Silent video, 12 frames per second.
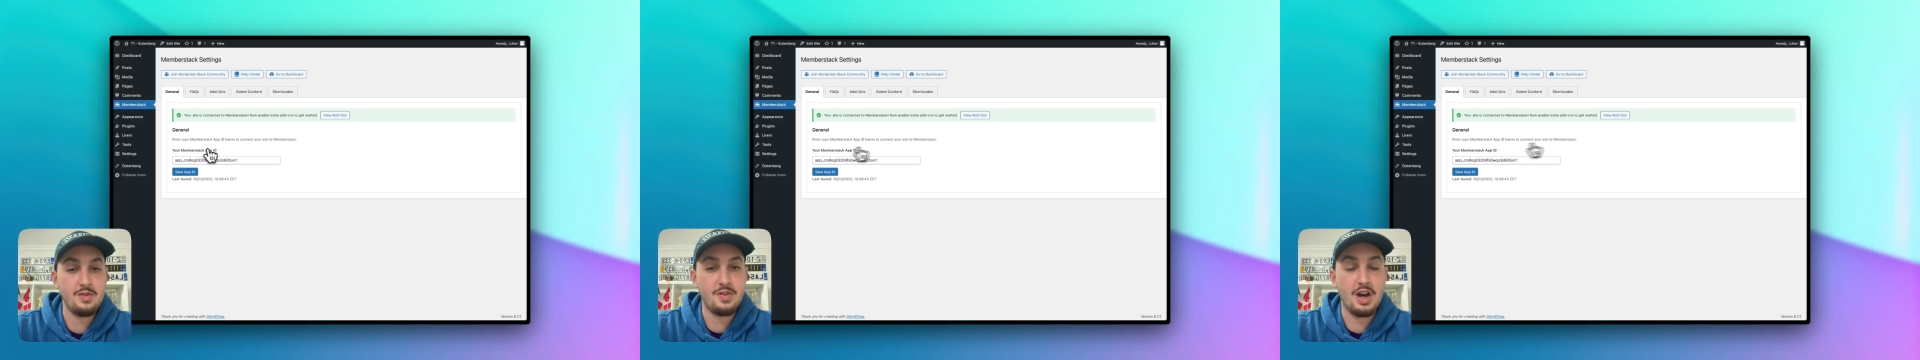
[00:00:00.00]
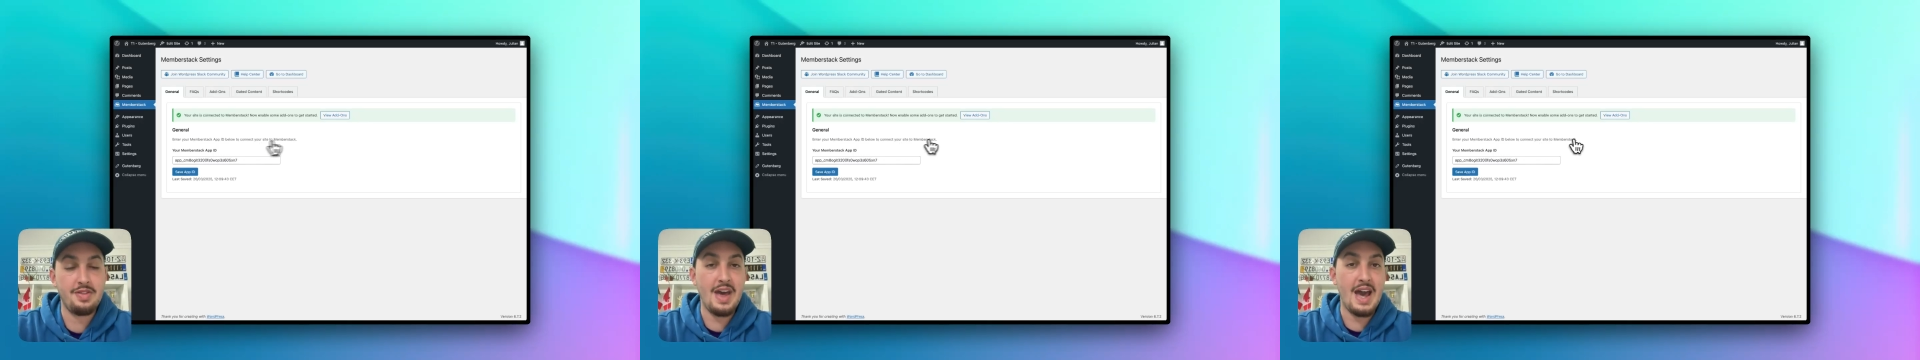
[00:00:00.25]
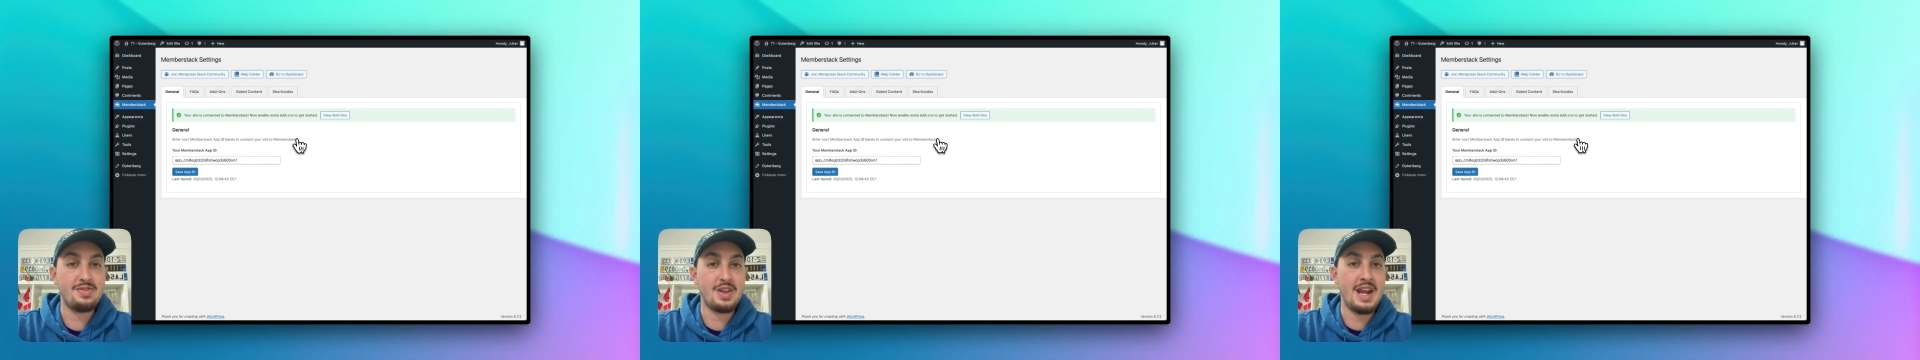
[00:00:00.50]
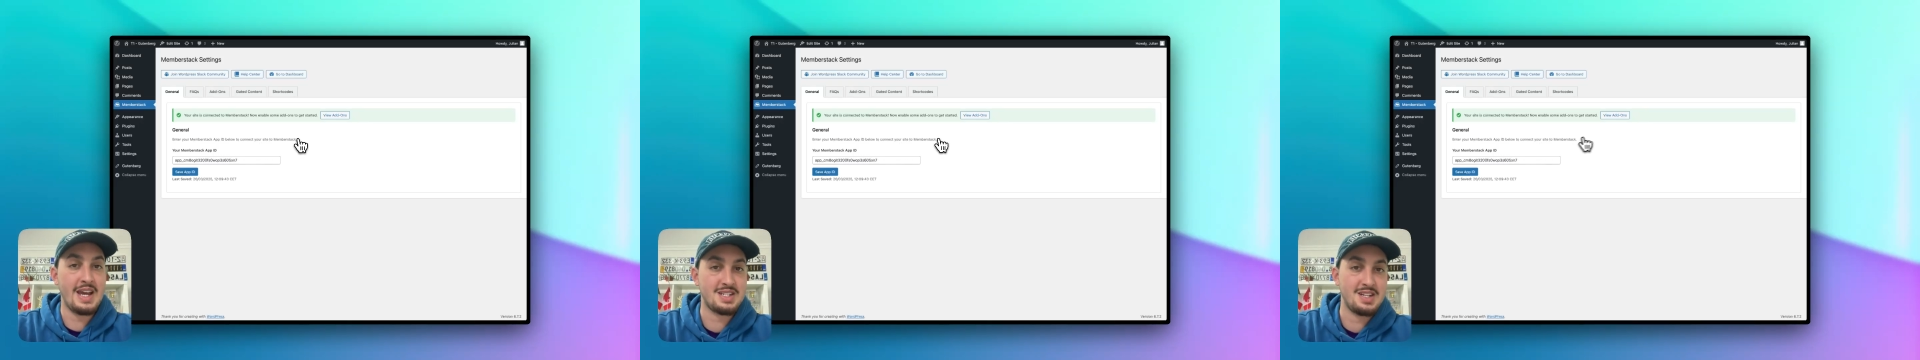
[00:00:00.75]
you've got that,
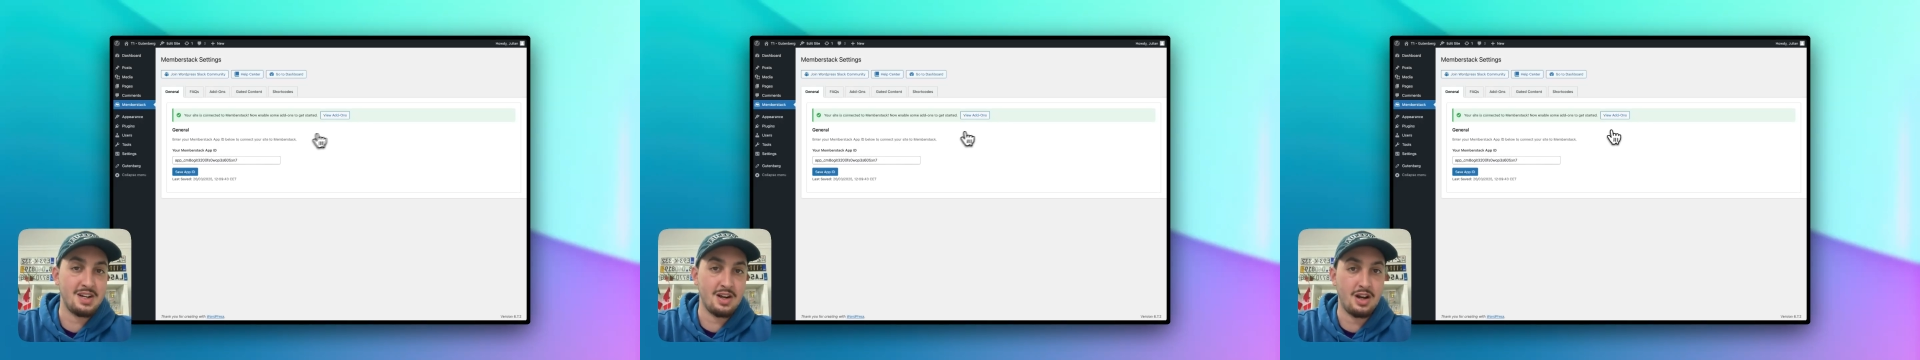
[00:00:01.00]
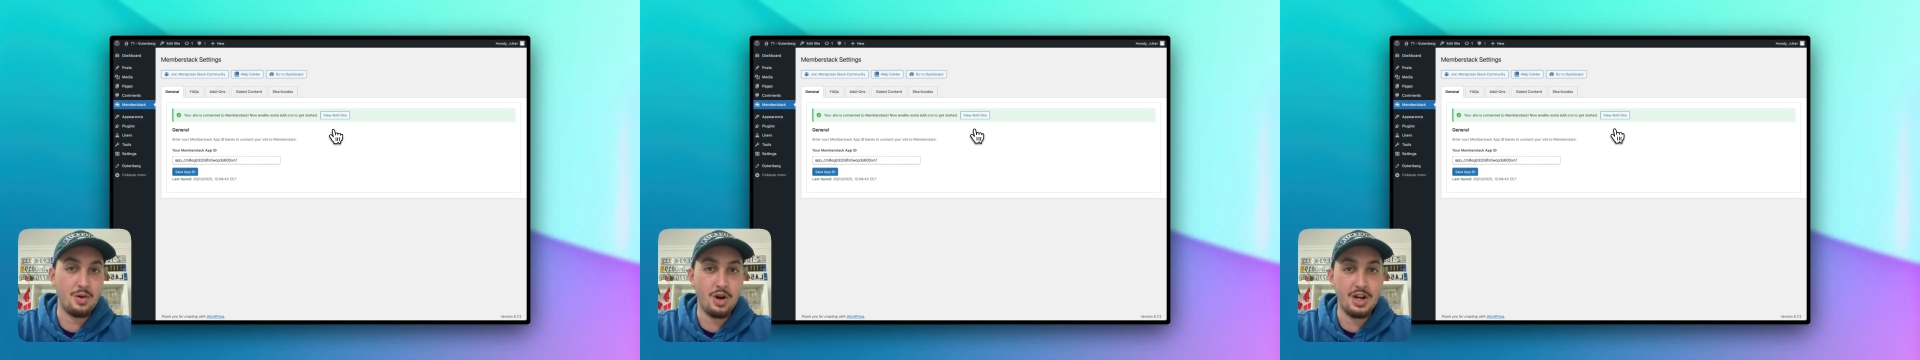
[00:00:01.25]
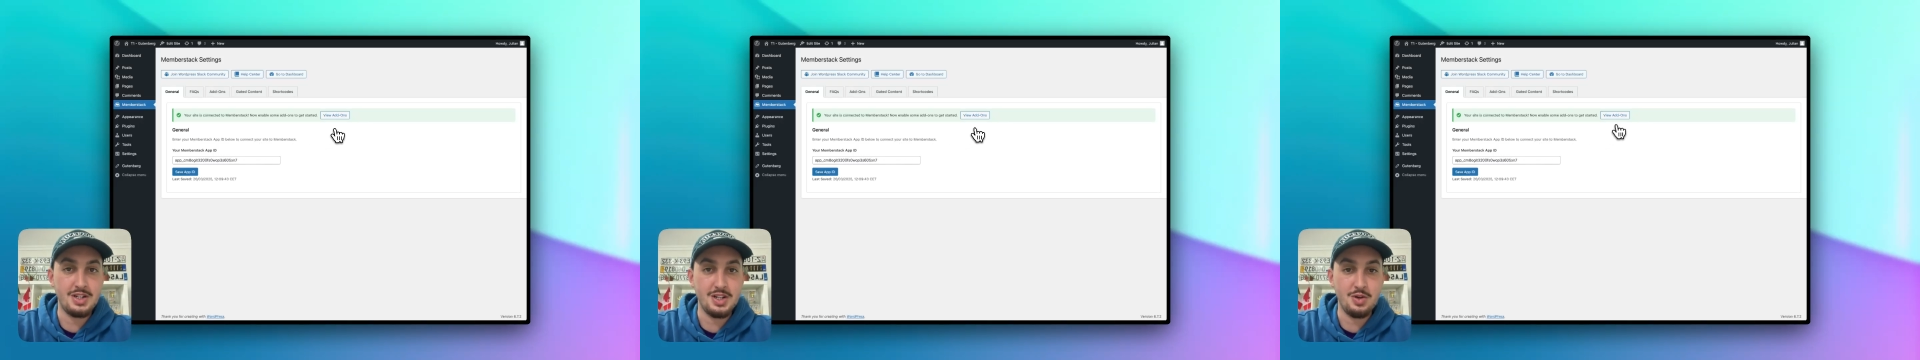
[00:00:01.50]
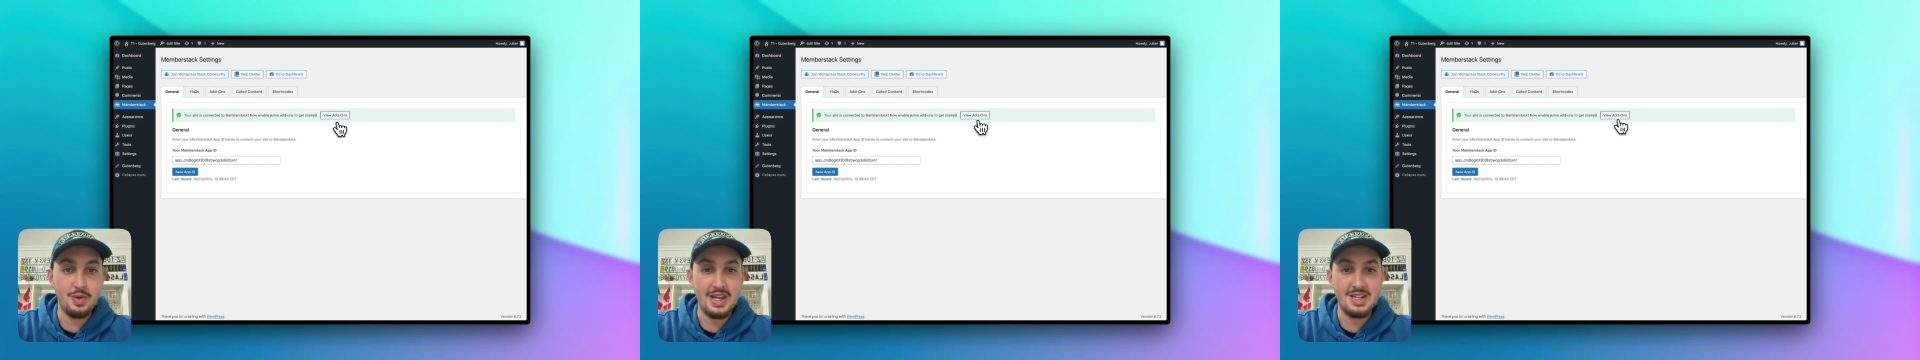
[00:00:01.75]
the next thing you're going to want to
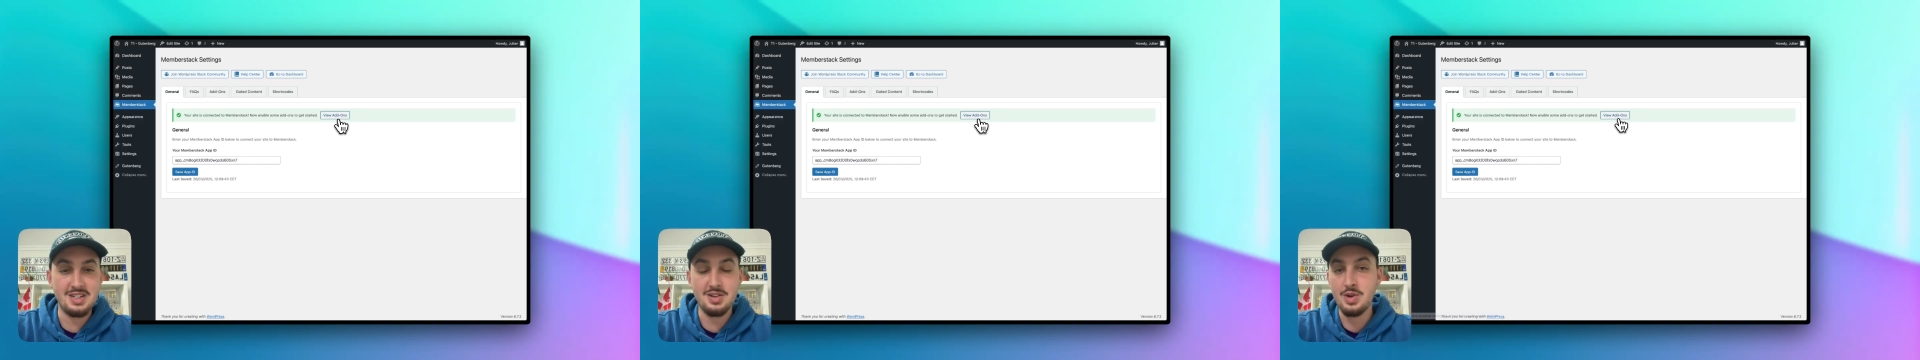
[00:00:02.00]
do is